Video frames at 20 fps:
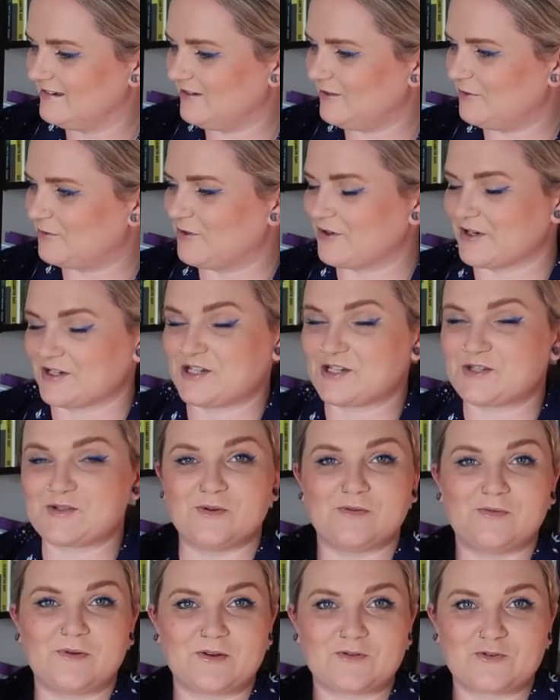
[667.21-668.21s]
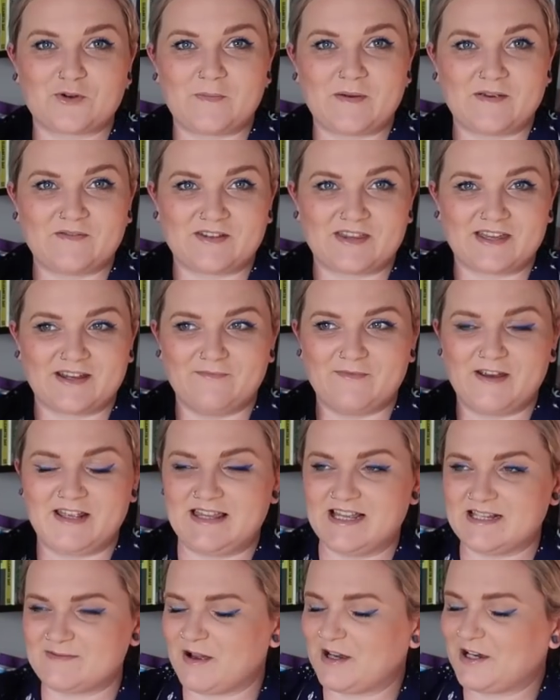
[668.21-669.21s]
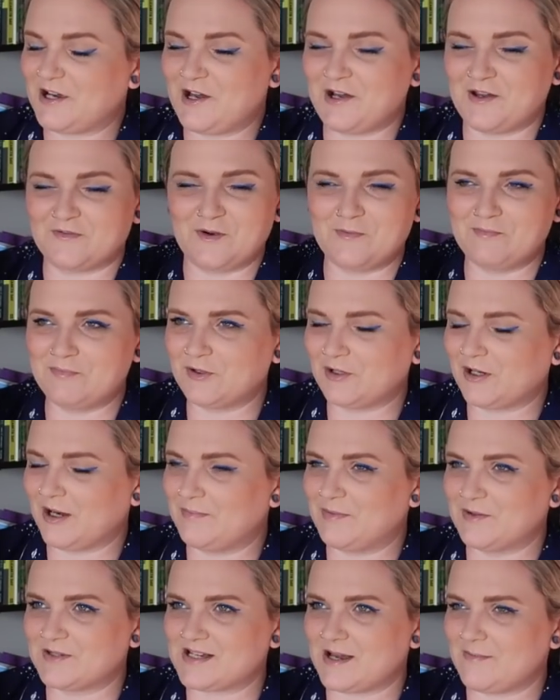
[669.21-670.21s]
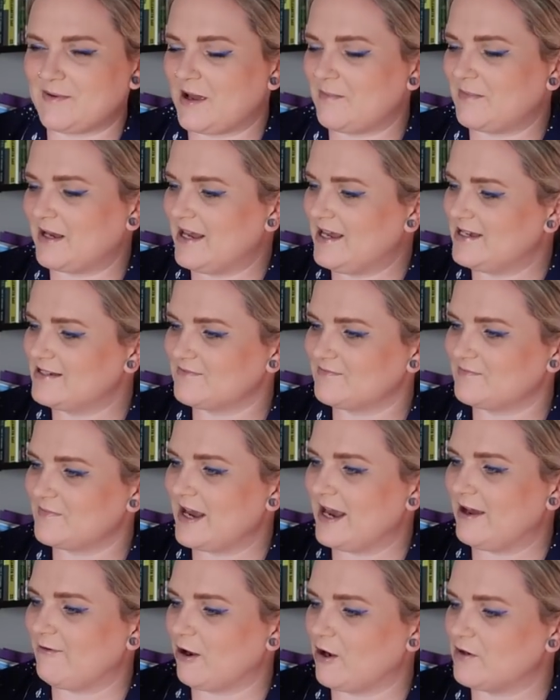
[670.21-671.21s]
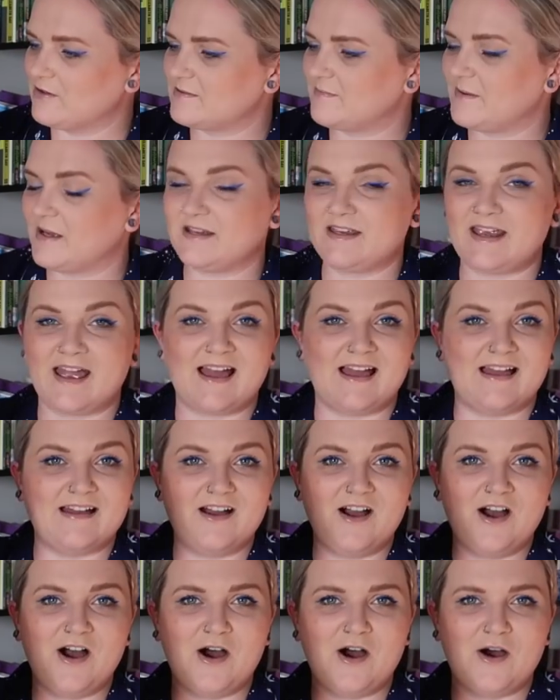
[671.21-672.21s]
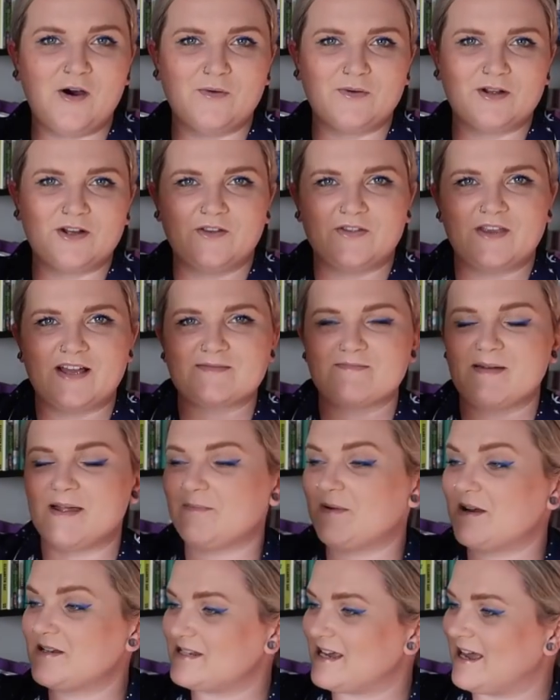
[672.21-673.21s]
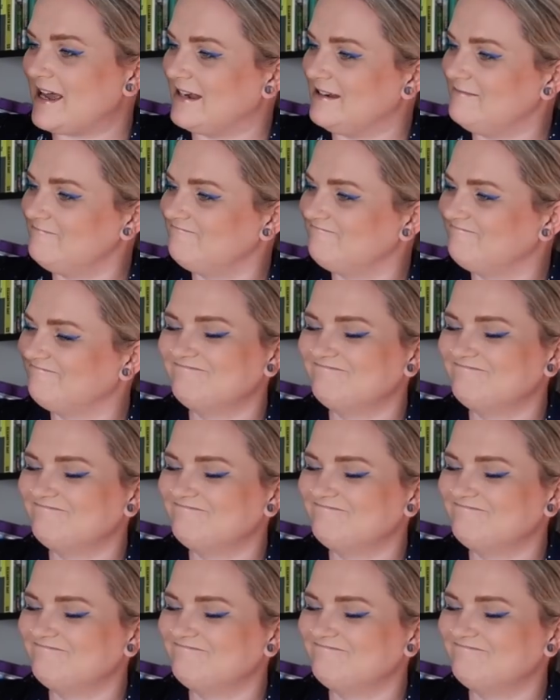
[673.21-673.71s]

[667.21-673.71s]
Oh God, I just sort of want to drop everything and read this, but I can't. I've got book club books coming out my ear, ear rolls. But yeah, oh God, that's made my day.